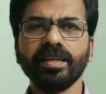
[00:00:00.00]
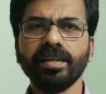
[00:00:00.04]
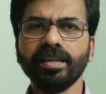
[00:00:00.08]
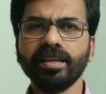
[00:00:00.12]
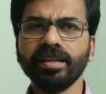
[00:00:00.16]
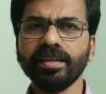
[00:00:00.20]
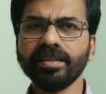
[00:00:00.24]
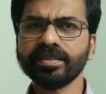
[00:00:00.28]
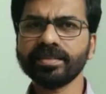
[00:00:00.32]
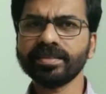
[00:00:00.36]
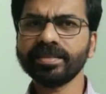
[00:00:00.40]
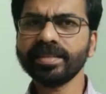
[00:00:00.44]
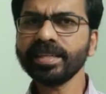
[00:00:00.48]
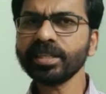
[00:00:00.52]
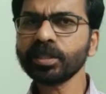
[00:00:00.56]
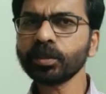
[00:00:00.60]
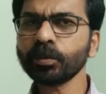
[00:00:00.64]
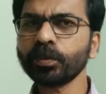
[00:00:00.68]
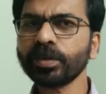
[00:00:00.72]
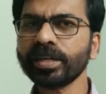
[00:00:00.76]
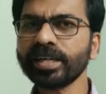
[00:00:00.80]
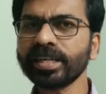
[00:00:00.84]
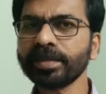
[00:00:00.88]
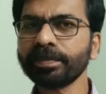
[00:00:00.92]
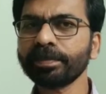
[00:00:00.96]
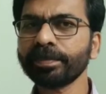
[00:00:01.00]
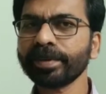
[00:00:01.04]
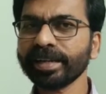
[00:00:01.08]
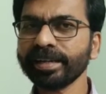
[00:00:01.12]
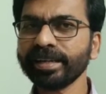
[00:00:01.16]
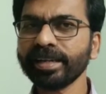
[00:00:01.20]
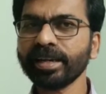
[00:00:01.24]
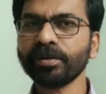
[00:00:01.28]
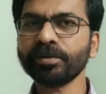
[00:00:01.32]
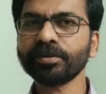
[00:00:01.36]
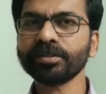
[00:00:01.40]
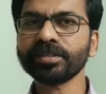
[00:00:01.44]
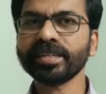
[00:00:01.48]
Is this word
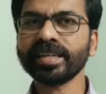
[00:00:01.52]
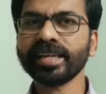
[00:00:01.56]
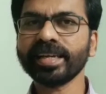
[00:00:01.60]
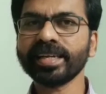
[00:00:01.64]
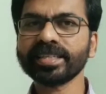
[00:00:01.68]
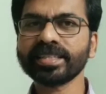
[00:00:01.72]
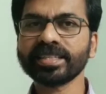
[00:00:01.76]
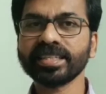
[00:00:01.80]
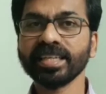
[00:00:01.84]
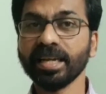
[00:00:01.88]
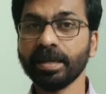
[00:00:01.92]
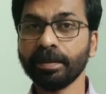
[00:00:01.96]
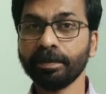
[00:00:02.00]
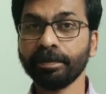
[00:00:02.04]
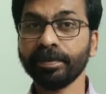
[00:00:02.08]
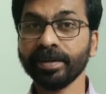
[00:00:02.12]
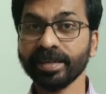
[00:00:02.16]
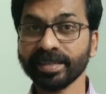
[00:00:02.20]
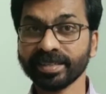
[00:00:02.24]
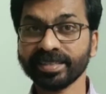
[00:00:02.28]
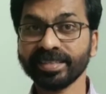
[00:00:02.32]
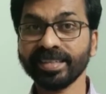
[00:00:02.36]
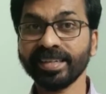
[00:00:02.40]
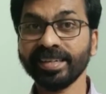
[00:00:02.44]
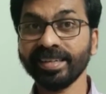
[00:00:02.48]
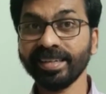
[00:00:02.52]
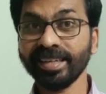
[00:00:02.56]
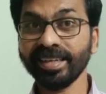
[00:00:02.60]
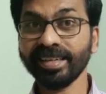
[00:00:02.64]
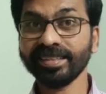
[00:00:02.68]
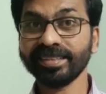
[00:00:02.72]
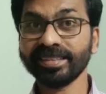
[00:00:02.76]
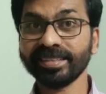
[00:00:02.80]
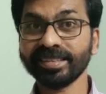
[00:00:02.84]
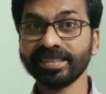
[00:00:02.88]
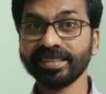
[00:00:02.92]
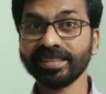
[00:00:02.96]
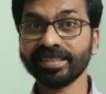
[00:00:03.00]
pronounced as
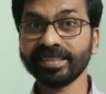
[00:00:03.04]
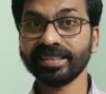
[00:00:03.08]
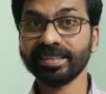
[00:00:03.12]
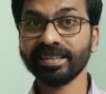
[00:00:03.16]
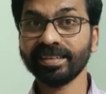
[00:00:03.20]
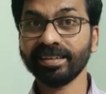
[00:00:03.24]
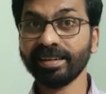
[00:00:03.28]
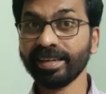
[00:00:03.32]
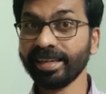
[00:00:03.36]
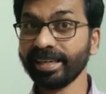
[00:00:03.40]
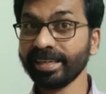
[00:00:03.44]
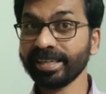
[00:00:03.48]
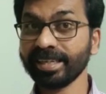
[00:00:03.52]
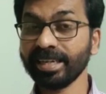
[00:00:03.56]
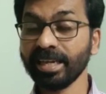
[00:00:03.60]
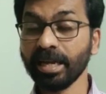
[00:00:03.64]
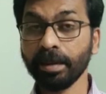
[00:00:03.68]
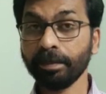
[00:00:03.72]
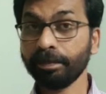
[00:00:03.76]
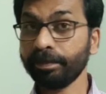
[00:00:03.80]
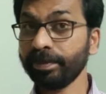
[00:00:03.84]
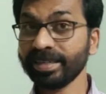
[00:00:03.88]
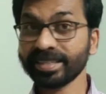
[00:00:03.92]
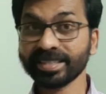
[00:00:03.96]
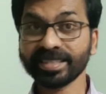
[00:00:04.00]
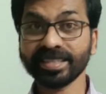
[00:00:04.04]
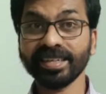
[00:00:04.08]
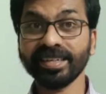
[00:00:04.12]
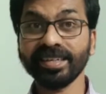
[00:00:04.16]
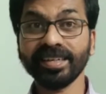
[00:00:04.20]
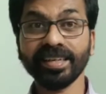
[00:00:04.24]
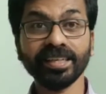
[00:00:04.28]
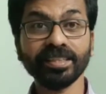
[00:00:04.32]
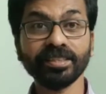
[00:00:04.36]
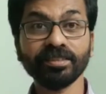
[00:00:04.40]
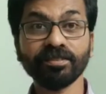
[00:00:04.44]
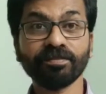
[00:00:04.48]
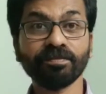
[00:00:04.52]
percentage? Like
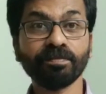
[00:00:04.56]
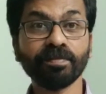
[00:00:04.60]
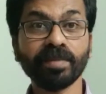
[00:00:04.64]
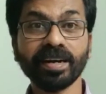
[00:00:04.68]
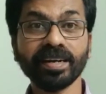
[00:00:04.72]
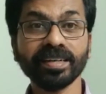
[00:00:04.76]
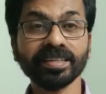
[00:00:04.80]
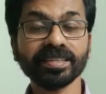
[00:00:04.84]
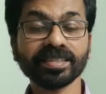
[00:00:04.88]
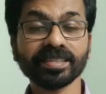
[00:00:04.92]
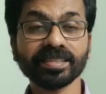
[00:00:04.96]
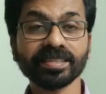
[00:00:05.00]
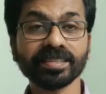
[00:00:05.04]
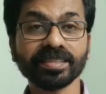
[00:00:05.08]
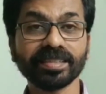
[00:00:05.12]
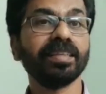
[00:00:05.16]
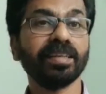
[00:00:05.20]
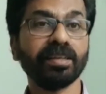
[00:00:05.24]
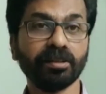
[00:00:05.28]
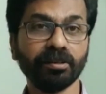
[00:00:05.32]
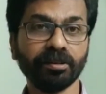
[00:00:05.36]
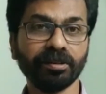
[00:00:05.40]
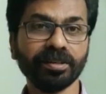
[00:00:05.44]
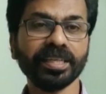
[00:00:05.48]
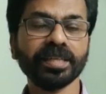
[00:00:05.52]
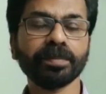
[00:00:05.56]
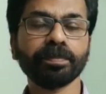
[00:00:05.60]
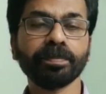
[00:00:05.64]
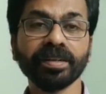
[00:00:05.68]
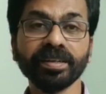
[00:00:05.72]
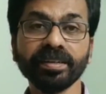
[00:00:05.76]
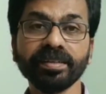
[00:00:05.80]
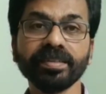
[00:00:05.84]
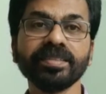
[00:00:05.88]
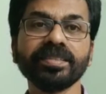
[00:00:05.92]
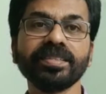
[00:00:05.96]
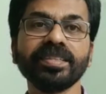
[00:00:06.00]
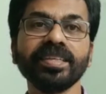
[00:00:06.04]
percentage of marks? The correct
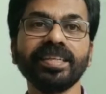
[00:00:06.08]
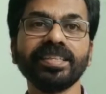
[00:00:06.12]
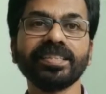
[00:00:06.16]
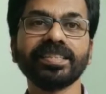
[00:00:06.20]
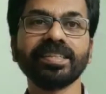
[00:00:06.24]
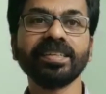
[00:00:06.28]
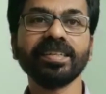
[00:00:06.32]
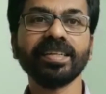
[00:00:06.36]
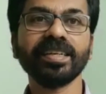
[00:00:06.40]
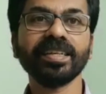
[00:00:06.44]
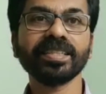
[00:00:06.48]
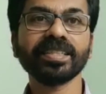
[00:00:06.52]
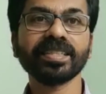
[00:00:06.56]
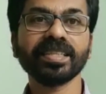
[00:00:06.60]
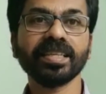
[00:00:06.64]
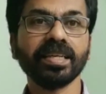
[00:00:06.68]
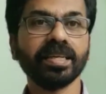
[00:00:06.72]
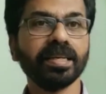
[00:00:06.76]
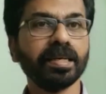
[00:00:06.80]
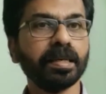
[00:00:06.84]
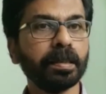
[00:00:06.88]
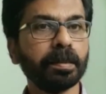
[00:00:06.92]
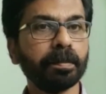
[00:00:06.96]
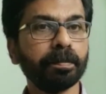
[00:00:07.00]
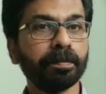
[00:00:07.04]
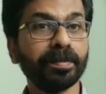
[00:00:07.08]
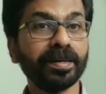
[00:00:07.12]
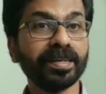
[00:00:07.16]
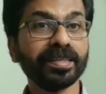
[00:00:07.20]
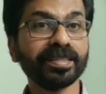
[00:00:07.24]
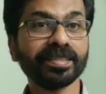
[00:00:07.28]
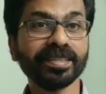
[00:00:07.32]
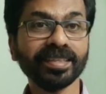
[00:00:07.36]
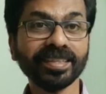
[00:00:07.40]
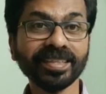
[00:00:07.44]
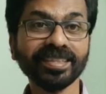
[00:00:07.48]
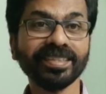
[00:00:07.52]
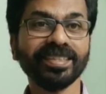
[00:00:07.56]
pronunciation is
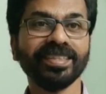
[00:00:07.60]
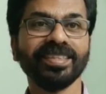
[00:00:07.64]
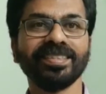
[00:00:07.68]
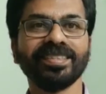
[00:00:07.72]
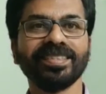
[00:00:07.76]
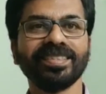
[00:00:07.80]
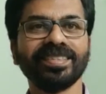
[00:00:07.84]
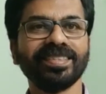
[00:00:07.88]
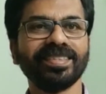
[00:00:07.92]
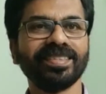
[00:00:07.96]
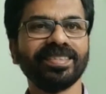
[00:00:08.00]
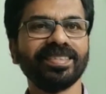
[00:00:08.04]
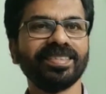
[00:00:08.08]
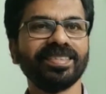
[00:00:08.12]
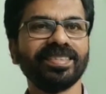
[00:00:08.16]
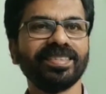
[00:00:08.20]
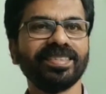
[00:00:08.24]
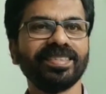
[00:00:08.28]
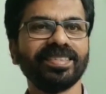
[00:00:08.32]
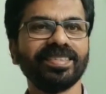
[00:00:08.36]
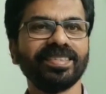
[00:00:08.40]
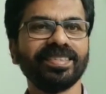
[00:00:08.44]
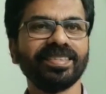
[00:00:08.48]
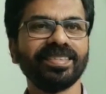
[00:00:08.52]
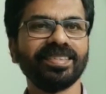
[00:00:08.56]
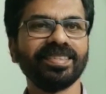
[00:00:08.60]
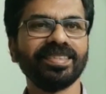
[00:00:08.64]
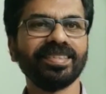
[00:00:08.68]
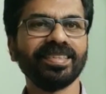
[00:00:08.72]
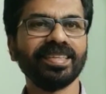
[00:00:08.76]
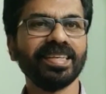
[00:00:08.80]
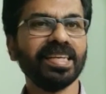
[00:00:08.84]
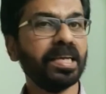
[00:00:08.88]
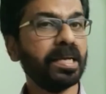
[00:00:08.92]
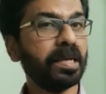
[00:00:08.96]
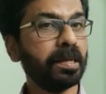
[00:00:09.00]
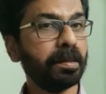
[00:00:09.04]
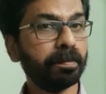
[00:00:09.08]
percentage.
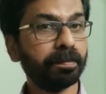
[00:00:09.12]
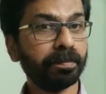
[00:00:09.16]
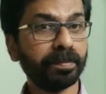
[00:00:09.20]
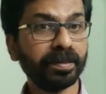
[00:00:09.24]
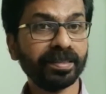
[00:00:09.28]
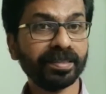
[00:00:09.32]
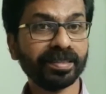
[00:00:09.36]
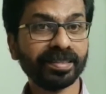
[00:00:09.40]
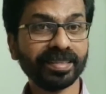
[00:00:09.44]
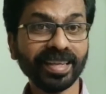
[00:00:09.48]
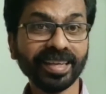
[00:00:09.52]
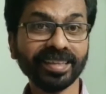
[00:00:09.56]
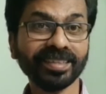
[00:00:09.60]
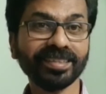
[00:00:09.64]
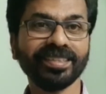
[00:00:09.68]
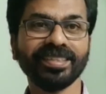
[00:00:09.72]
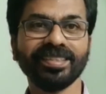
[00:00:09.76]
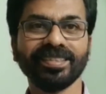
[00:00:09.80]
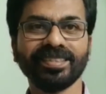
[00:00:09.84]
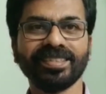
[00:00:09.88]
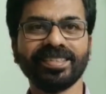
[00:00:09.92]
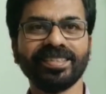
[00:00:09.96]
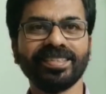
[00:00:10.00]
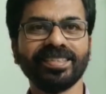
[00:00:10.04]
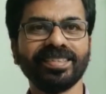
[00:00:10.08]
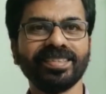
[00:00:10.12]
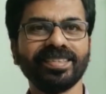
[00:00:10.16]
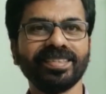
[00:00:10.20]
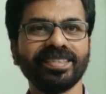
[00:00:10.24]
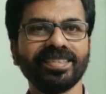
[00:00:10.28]
Percentage.